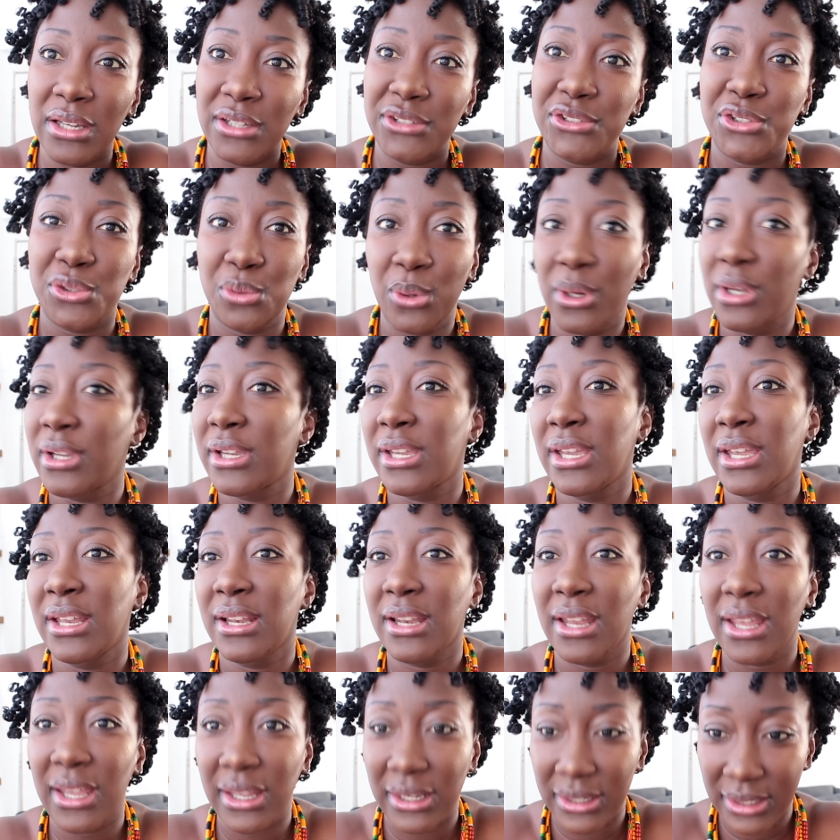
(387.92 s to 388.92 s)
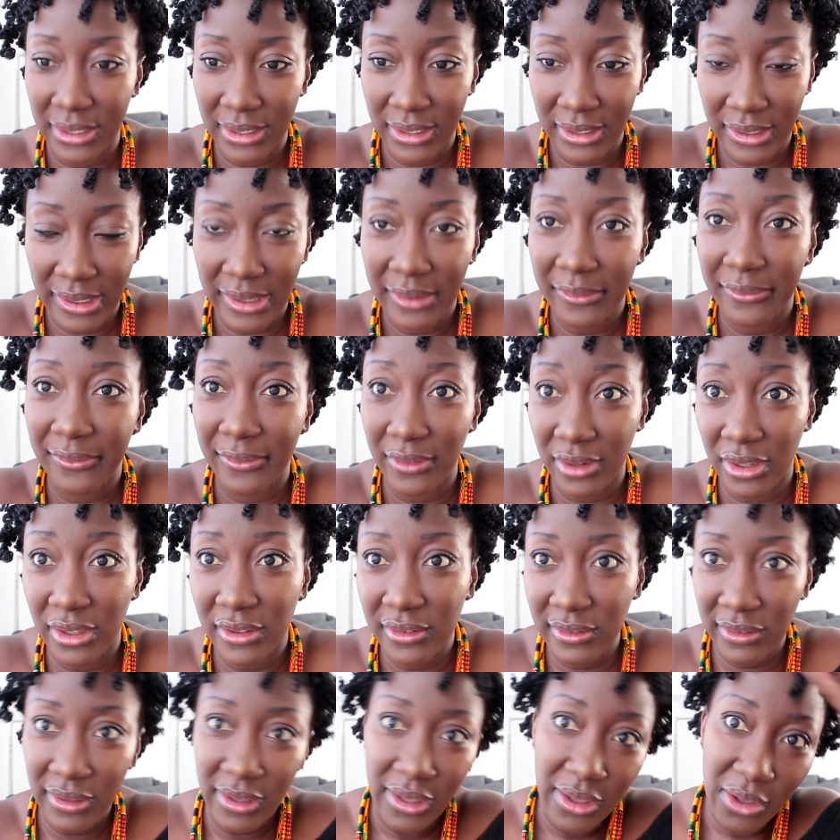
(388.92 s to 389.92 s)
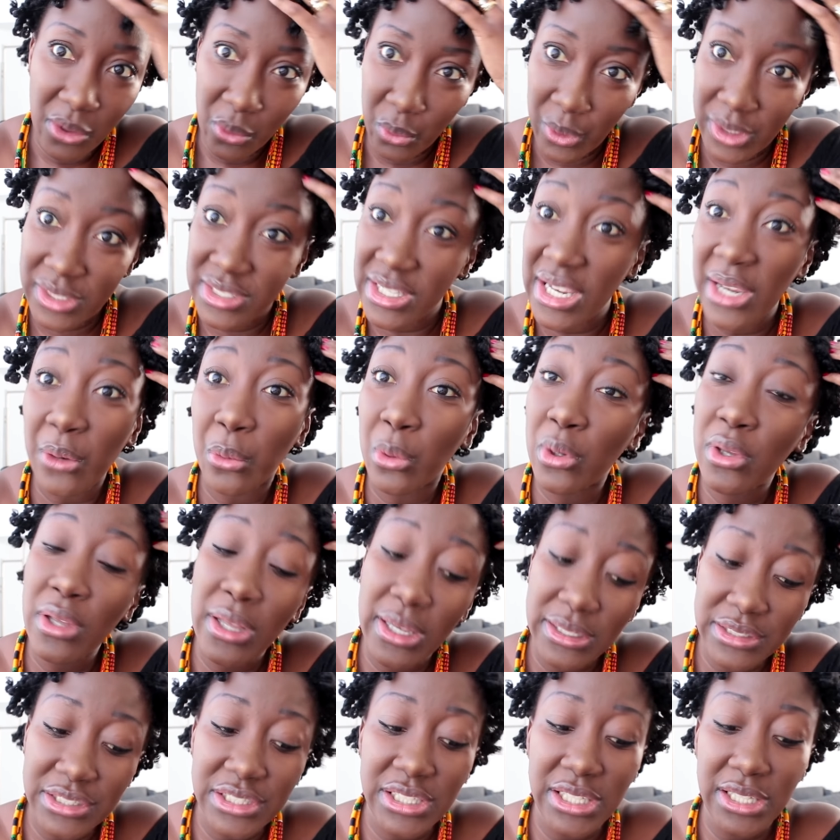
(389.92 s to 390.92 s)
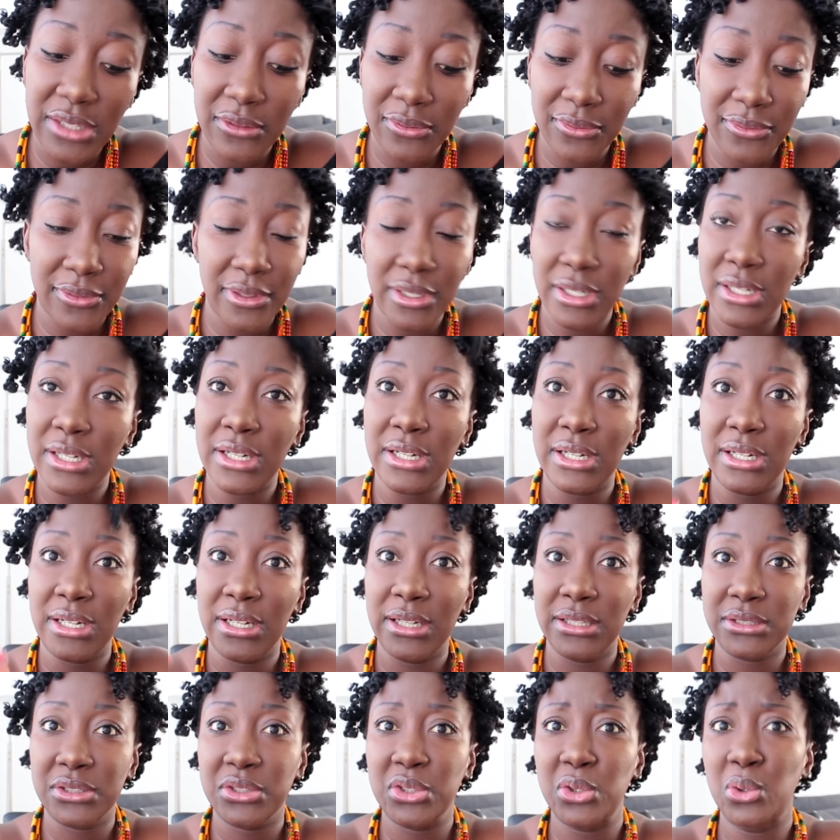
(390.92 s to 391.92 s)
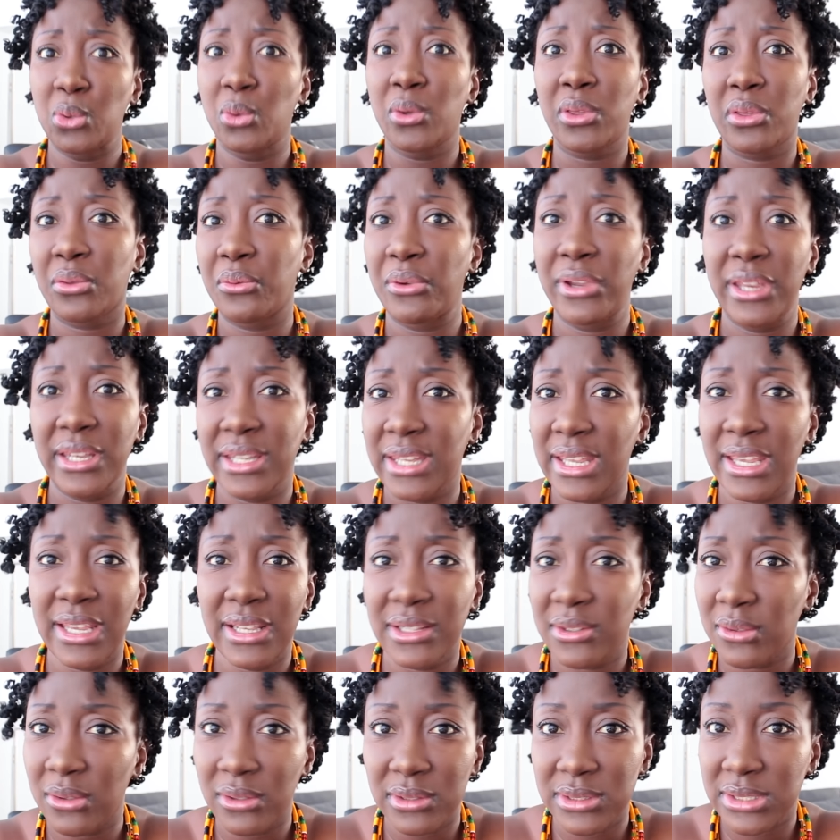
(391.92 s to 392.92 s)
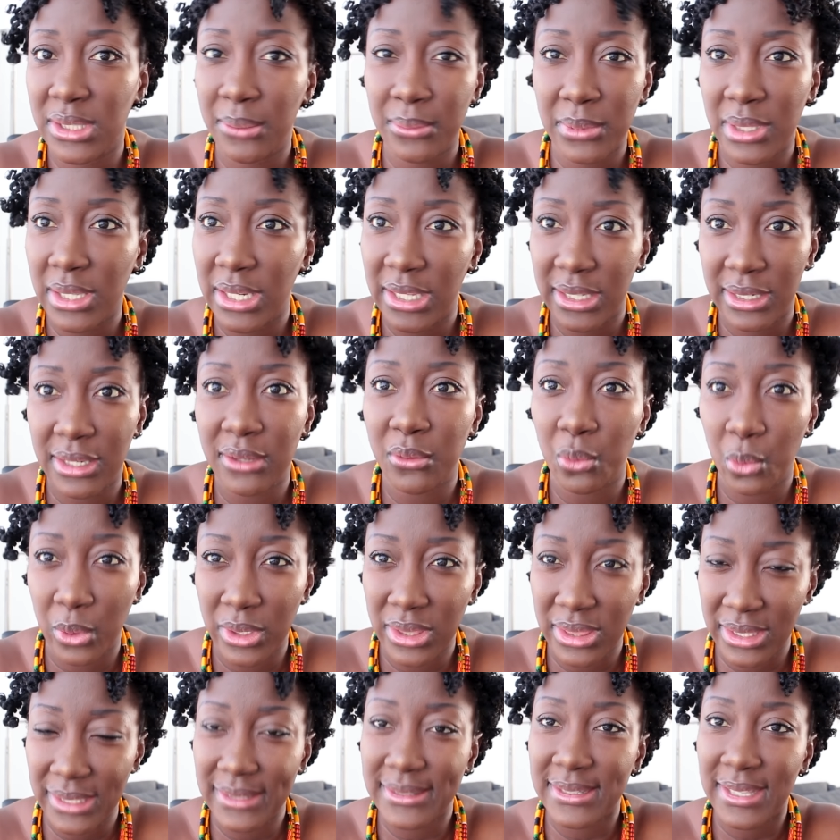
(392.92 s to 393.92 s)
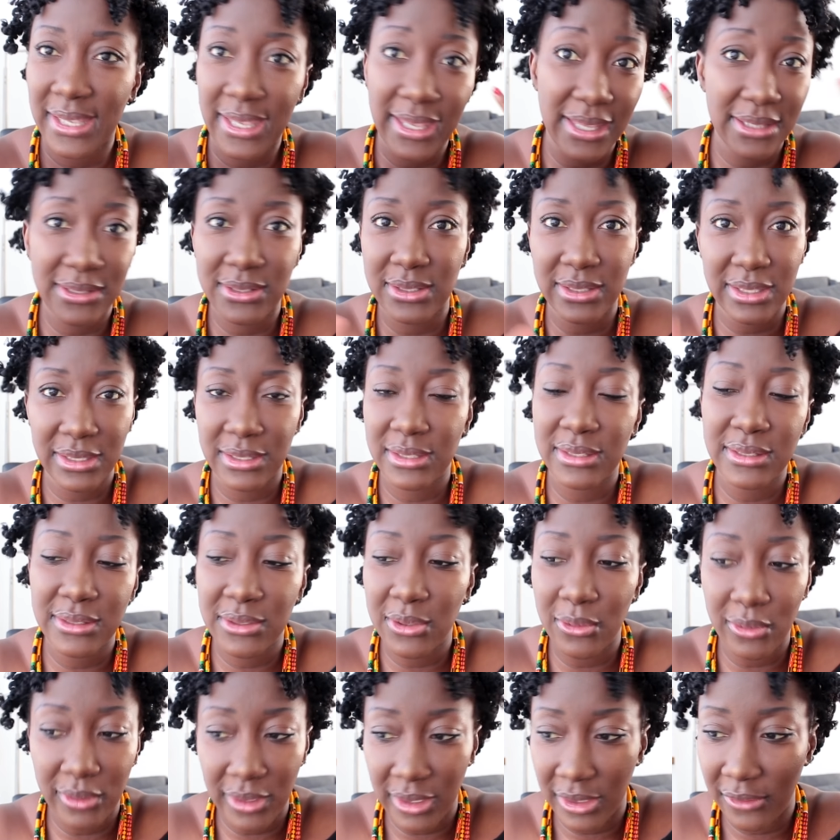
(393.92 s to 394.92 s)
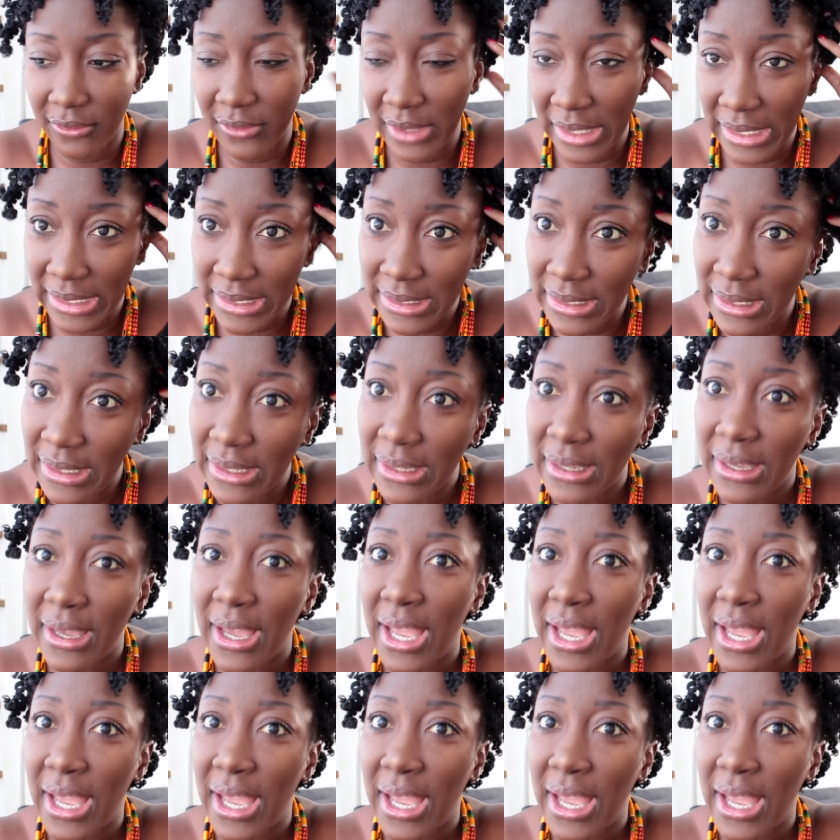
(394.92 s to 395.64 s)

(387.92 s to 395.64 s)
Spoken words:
shrunken and flat, which I will achieve 2-3 days or something like that with this hair, so that is totally fine.